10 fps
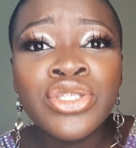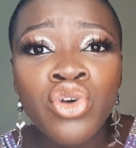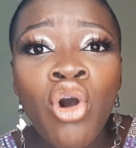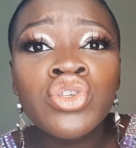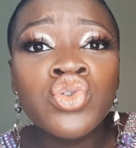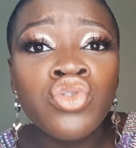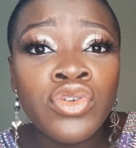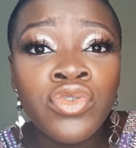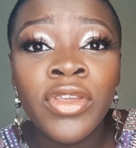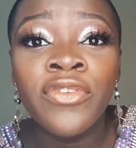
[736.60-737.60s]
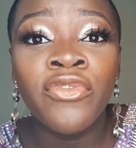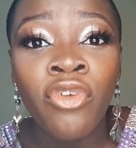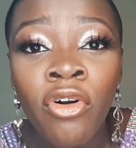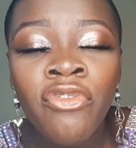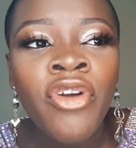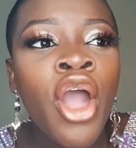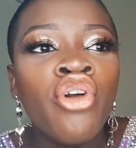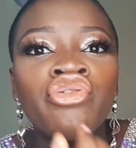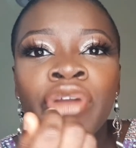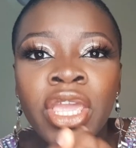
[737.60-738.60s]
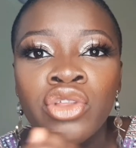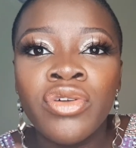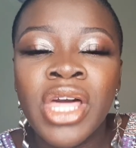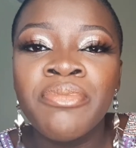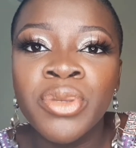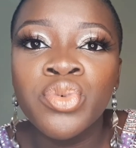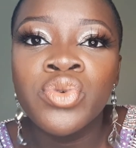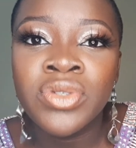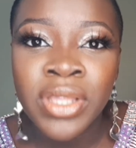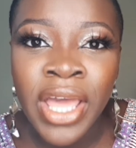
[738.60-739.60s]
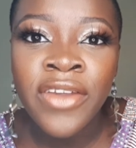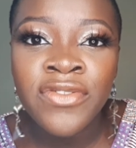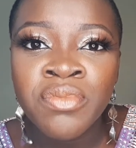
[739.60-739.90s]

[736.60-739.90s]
hustle does not involve breaking other people's lives,